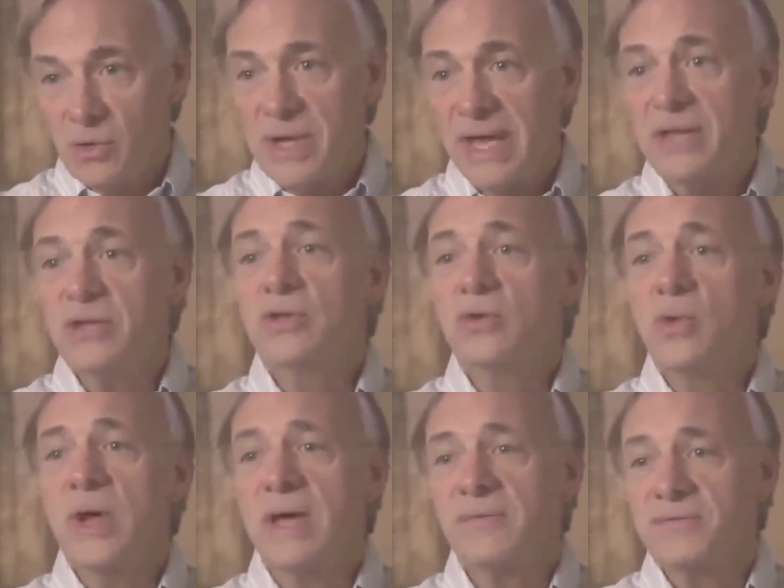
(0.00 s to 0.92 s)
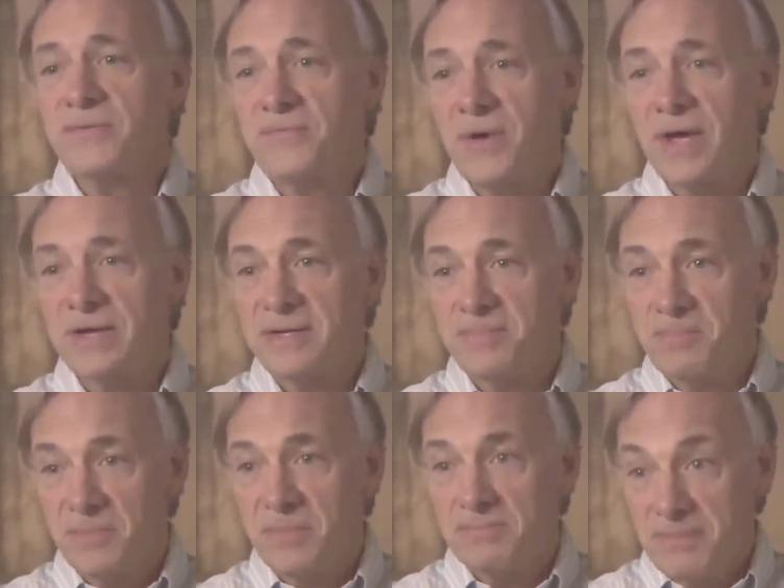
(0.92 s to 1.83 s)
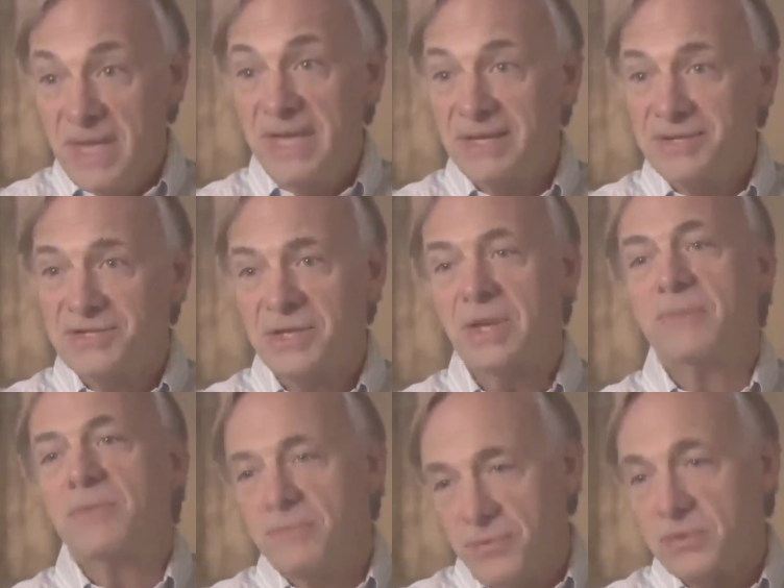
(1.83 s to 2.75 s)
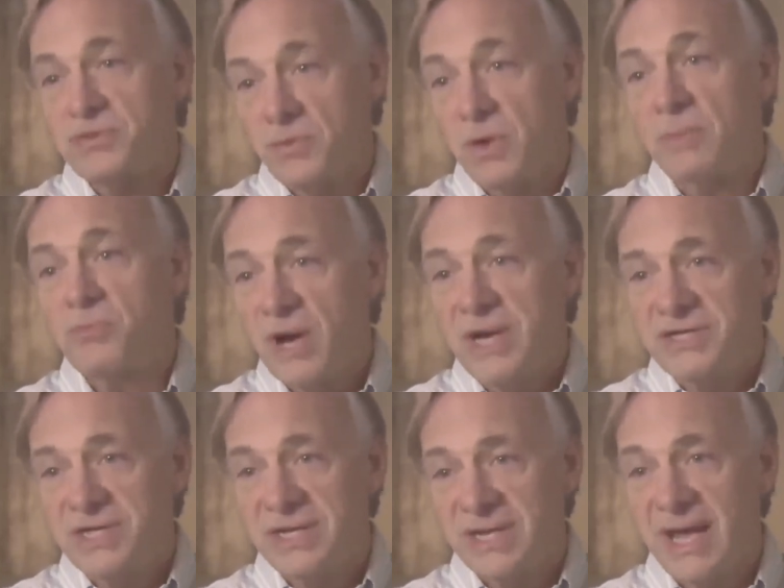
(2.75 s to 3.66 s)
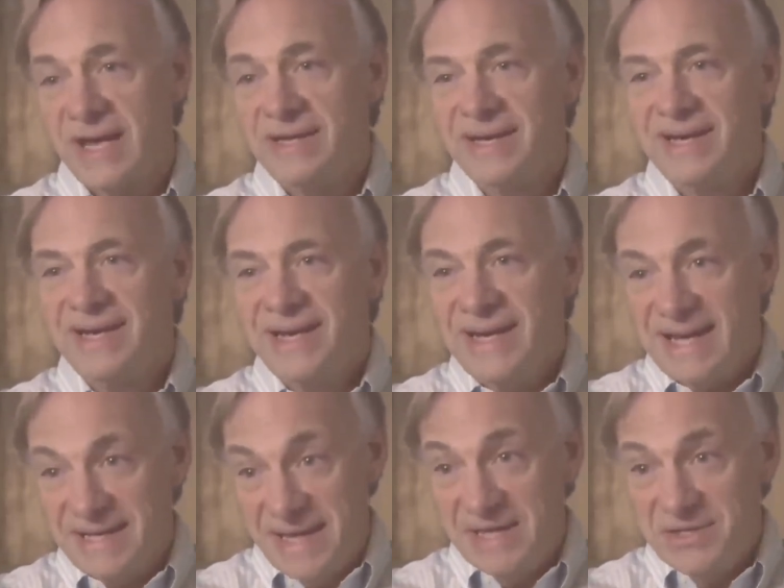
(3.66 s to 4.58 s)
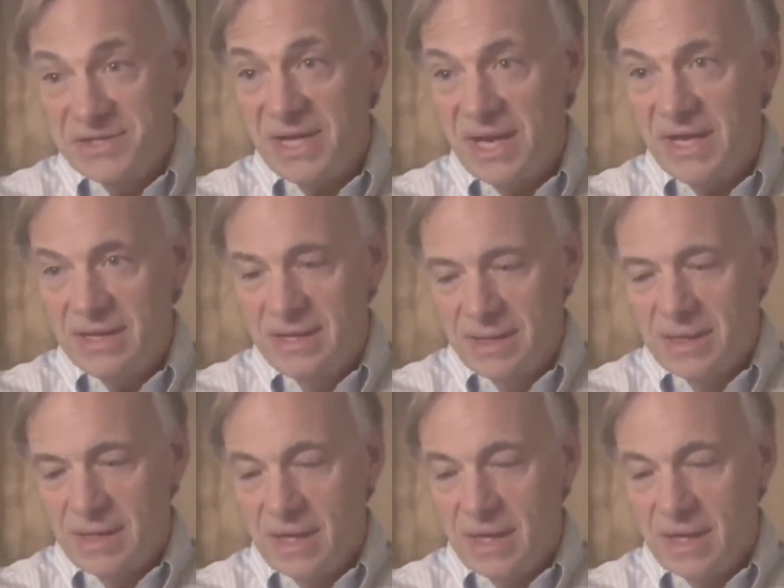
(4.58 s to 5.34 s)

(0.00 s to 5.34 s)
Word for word: Okay, you have to find a means of, first of all, embracing that and then saying,